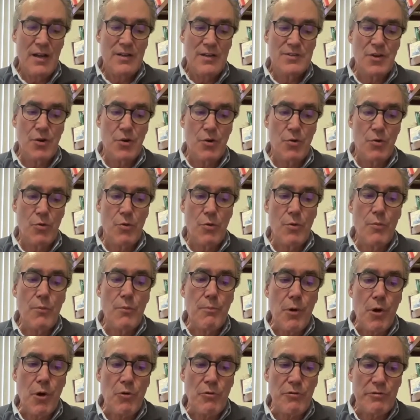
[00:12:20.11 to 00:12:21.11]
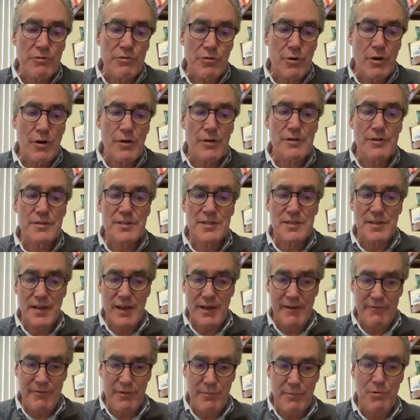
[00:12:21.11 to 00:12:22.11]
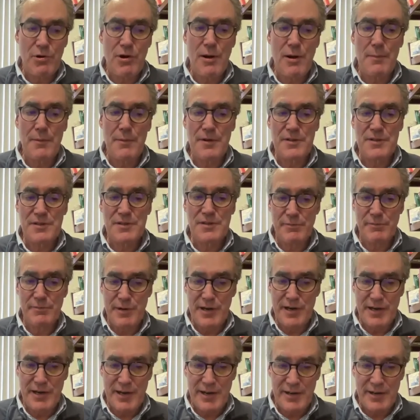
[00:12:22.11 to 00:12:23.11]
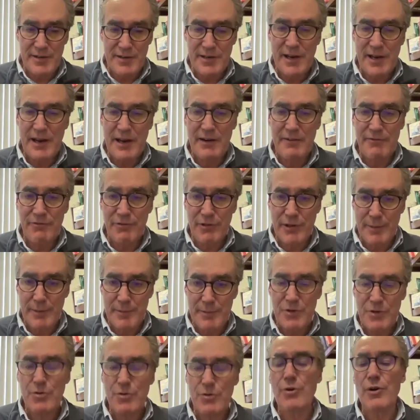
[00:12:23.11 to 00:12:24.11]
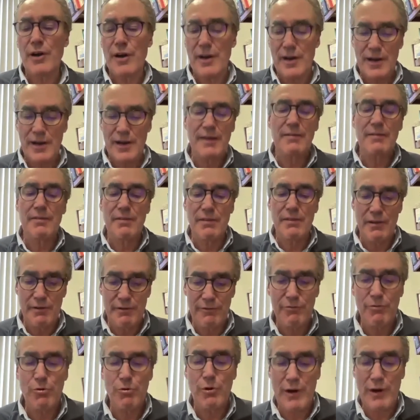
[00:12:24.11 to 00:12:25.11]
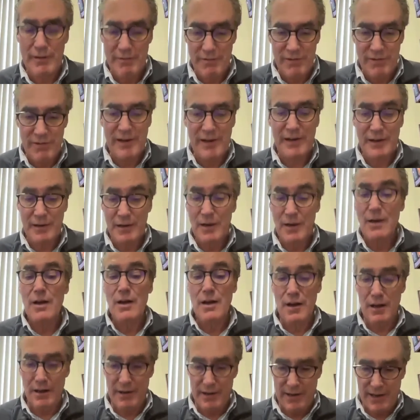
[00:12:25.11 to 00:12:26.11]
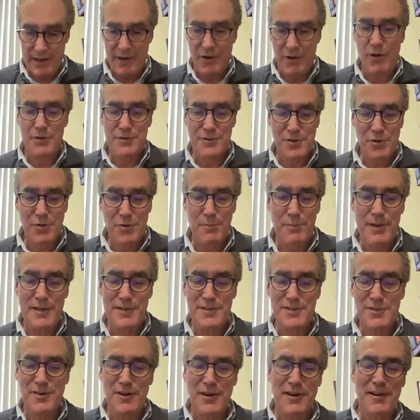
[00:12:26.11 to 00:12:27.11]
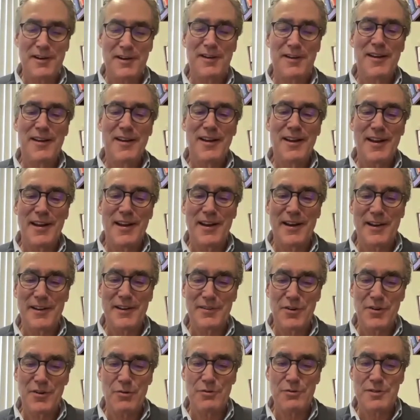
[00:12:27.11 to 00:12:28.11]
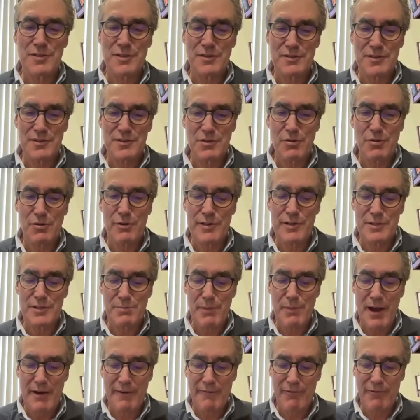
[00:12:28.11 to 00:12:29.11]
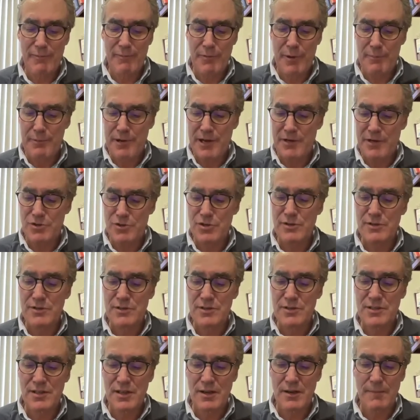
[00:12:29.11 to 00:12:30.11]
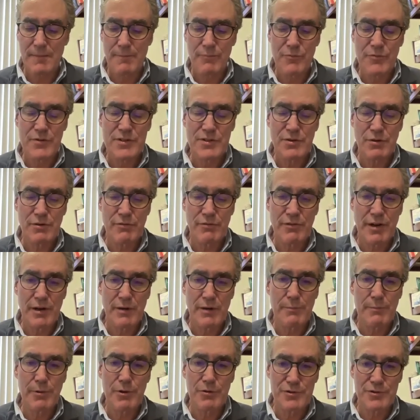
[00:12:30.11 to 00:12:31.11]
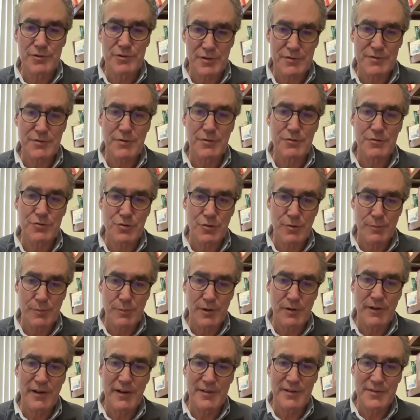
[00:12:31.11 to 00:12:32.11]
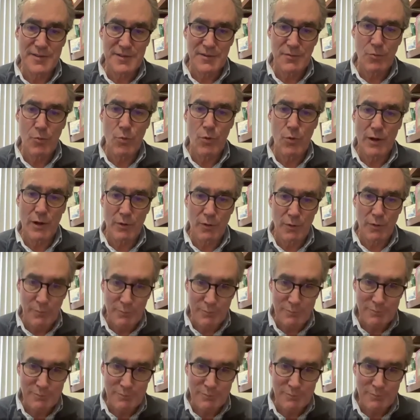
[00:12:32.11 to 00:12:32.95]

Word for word: So both drugs have the promise of being anti-inflammatory, and therefore I think, uh, and also based on anecdotes and stories back from the patients um, serving post exertional malaise well.